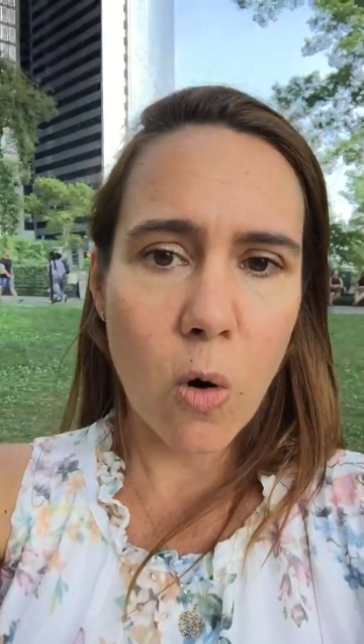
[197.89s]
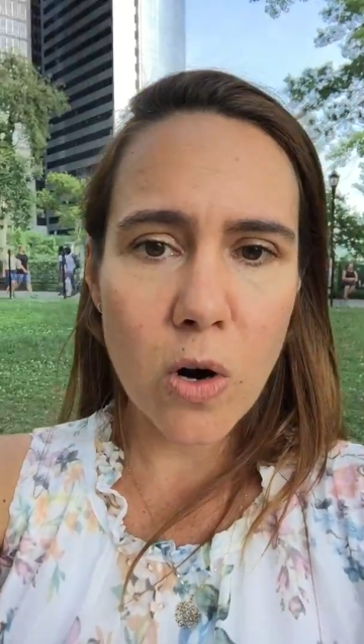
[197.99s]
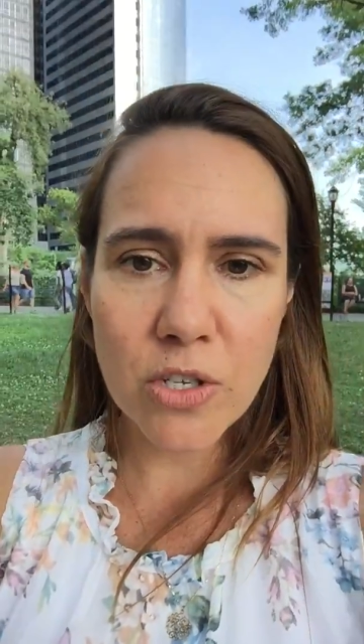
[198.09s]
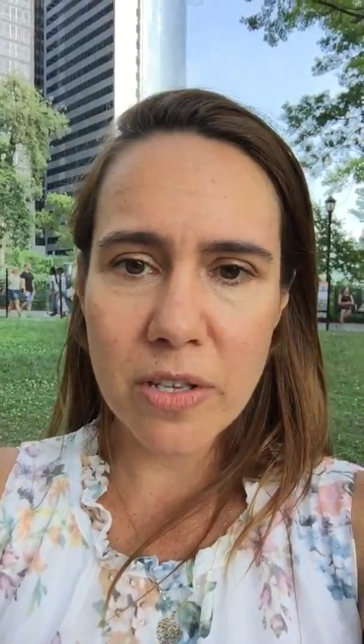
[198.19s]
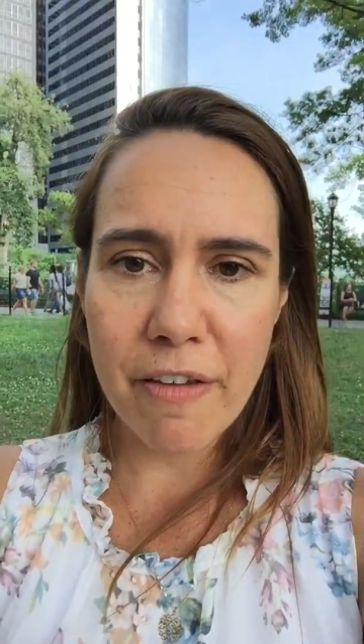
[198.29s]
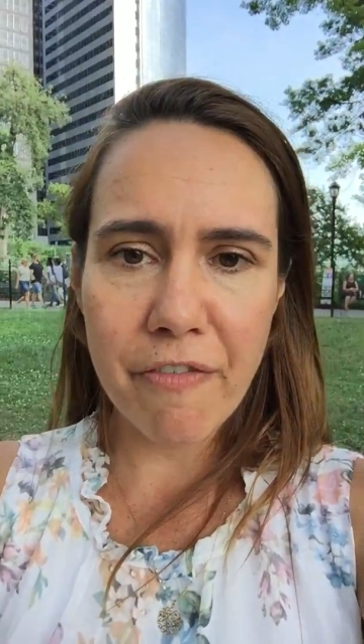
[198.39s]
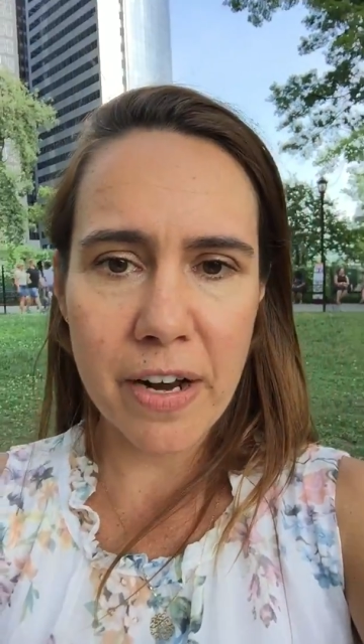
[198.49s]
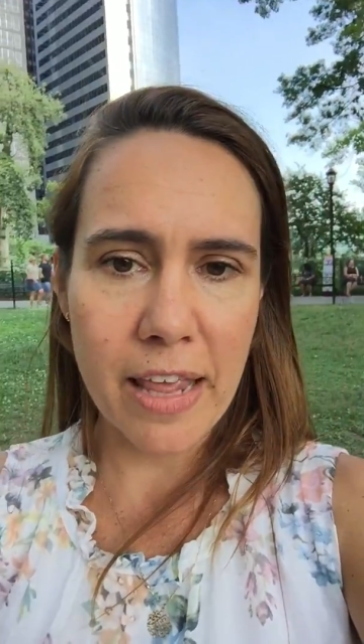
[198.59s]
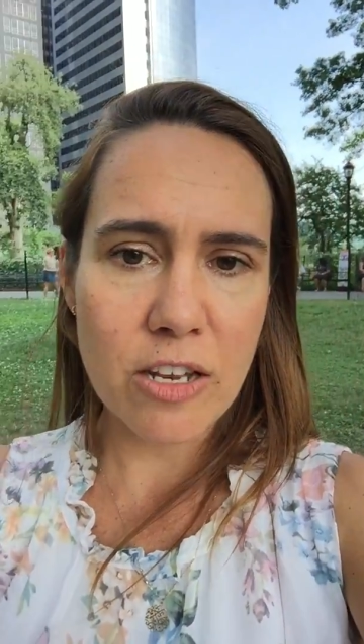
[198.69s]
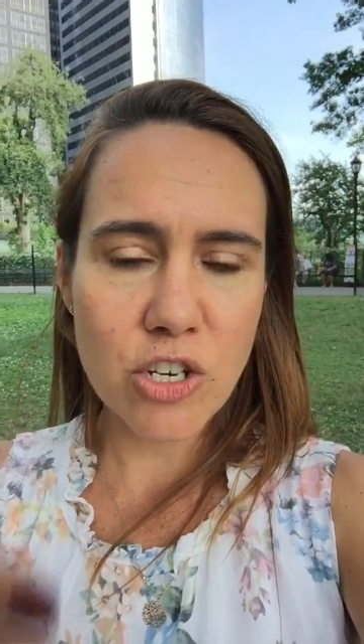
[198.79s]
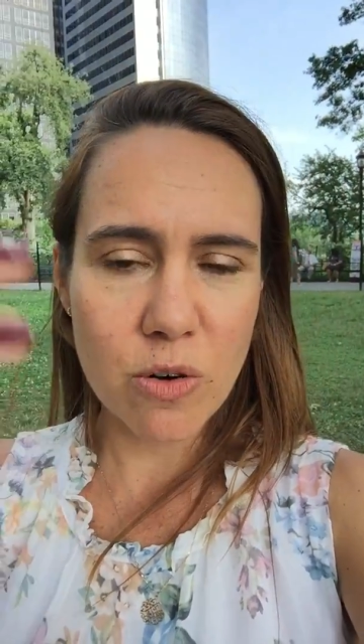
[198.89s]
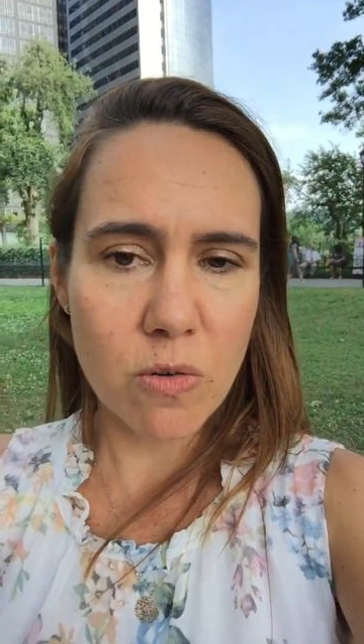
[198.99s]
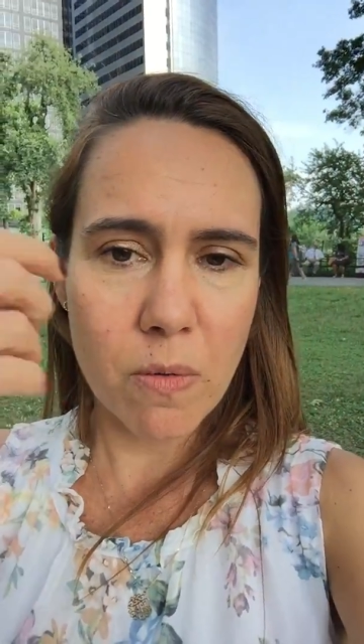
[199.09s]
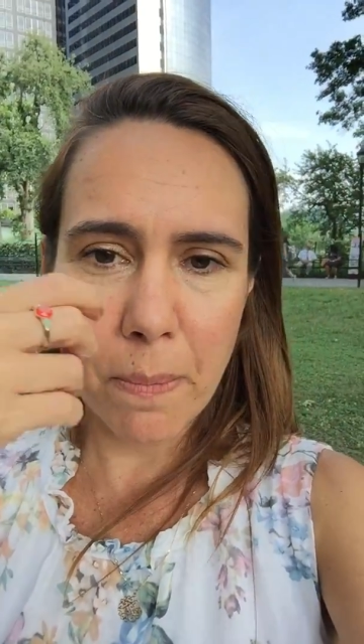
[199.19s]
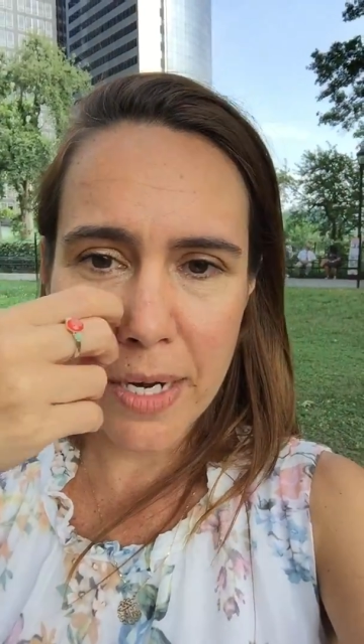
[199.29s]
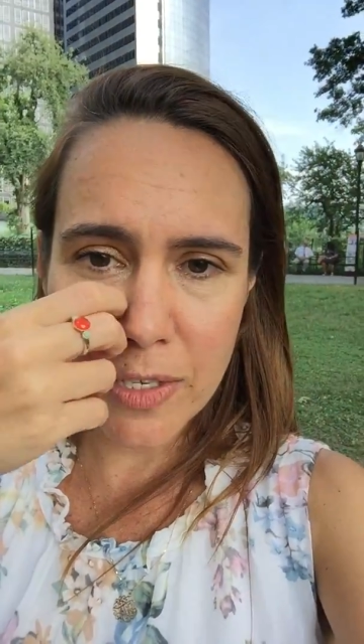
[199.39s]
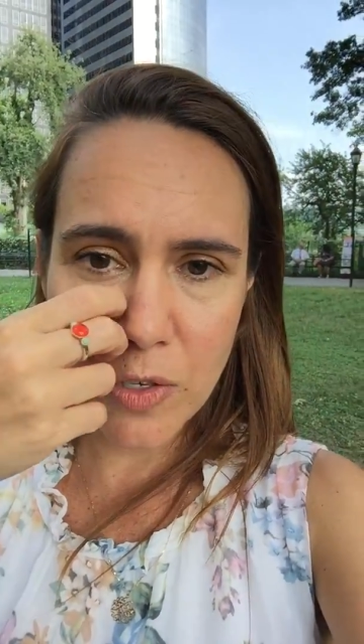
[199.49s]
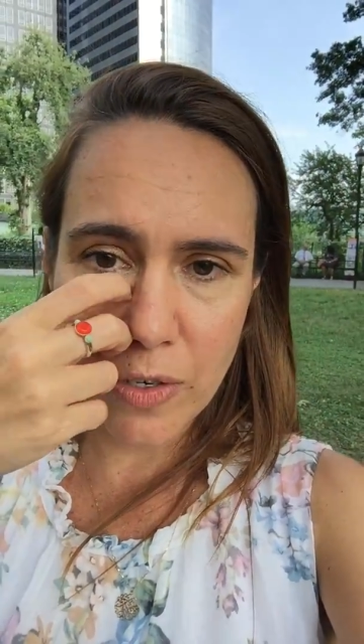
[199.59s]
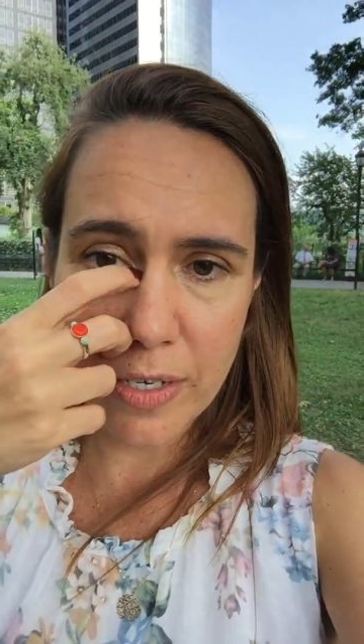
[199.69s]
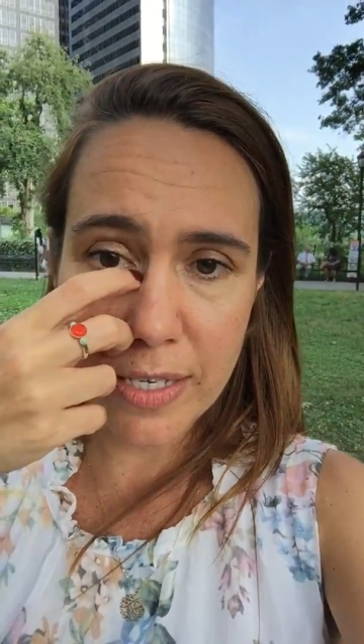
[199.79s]
or to their financial
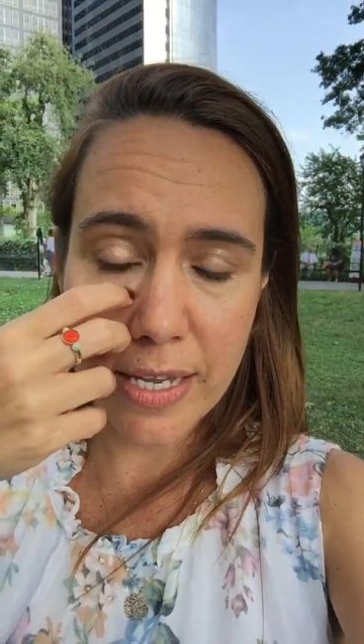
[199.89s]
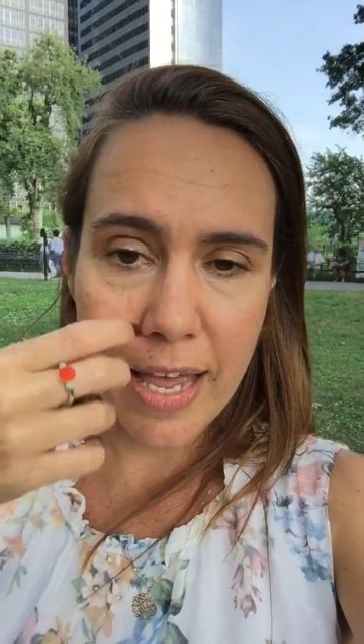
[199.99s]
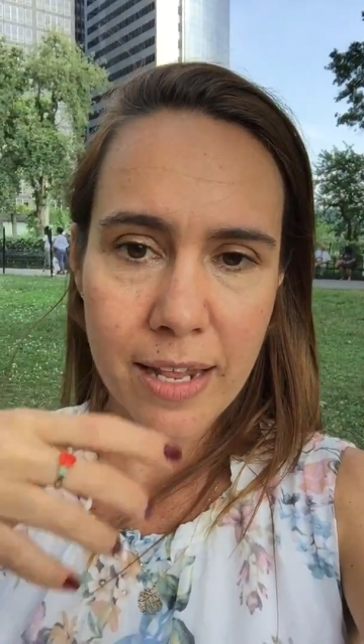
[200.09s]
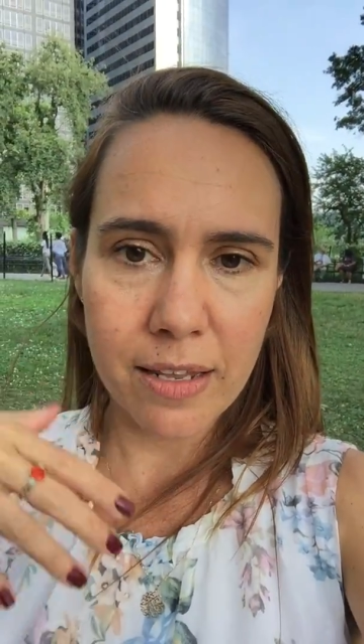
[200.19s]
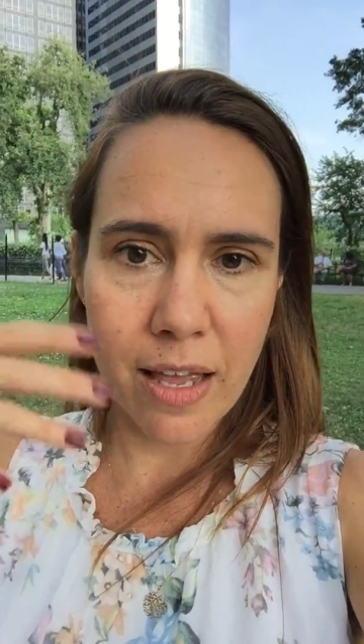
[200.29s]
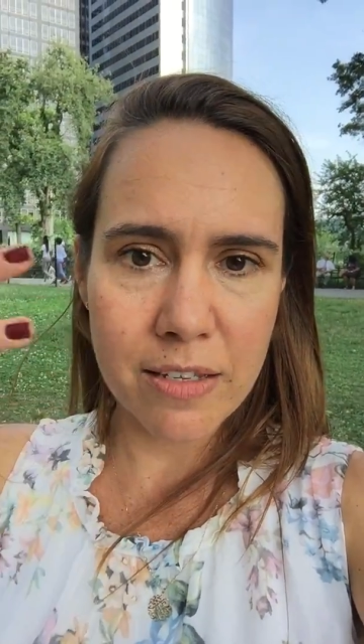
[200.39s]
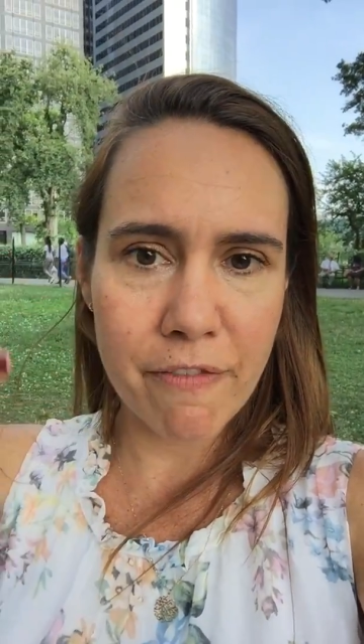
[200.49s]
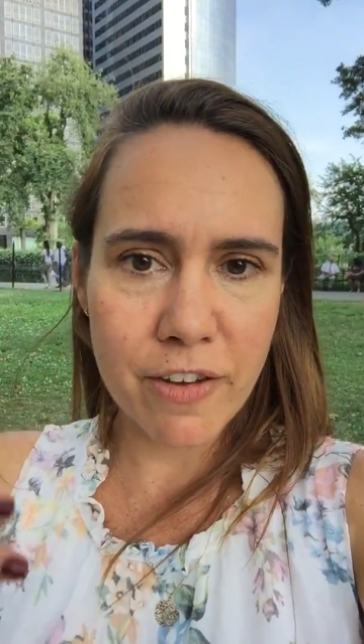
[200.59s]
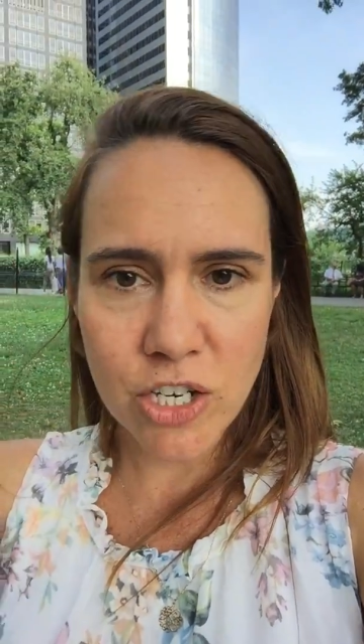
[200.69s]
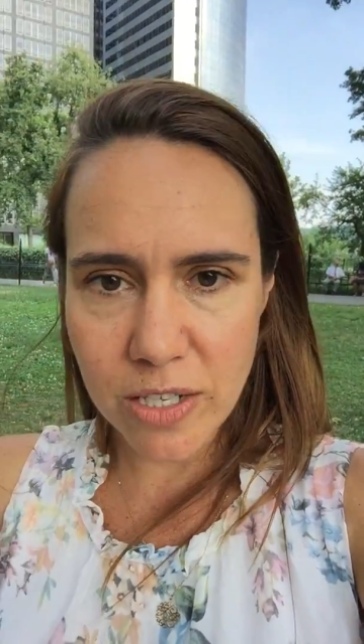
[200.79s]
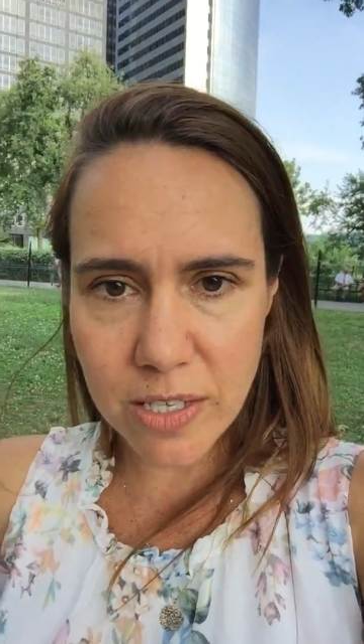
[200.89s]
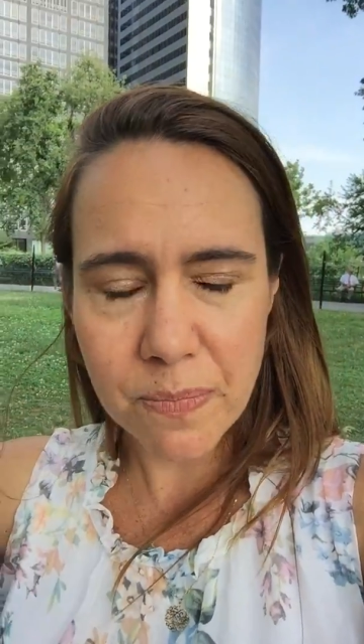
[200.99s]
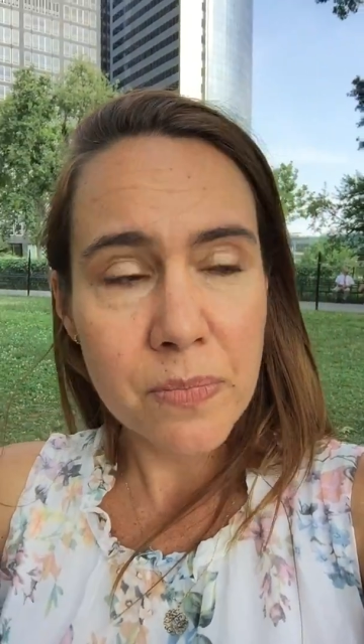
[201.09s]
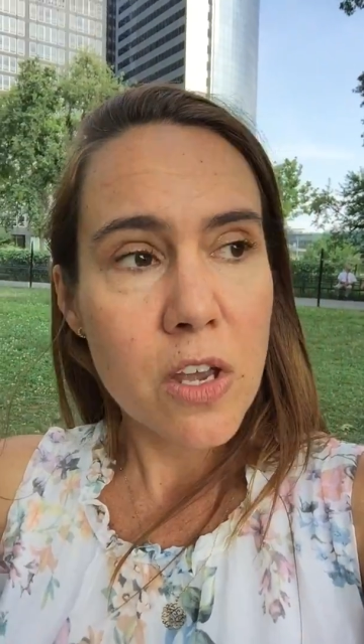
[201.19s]
ministers and divisions.